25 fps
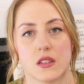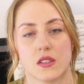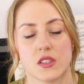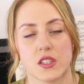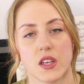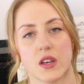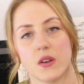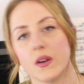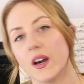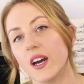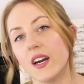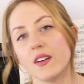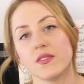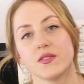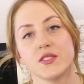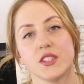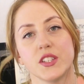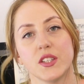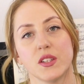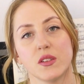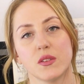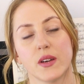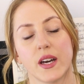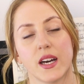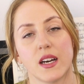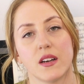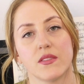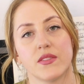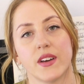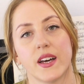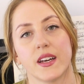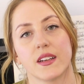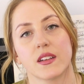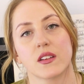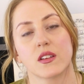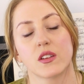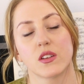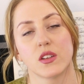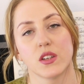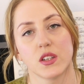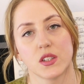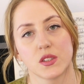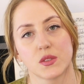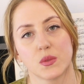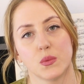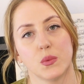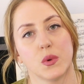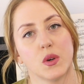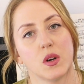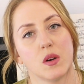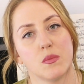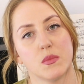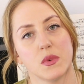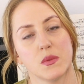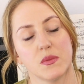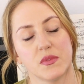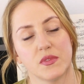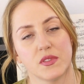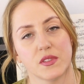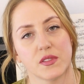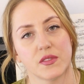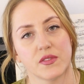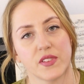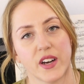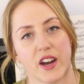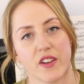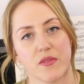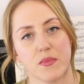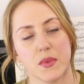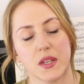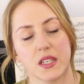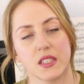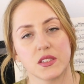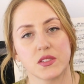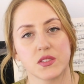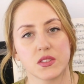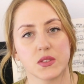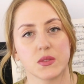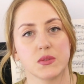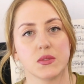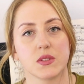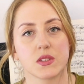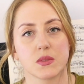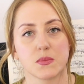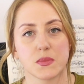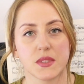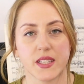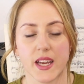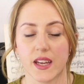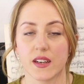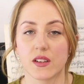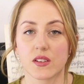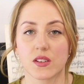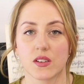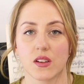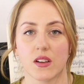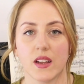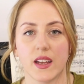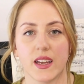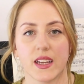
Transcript: So after you have had a good warm up for 5 minutes doing some technical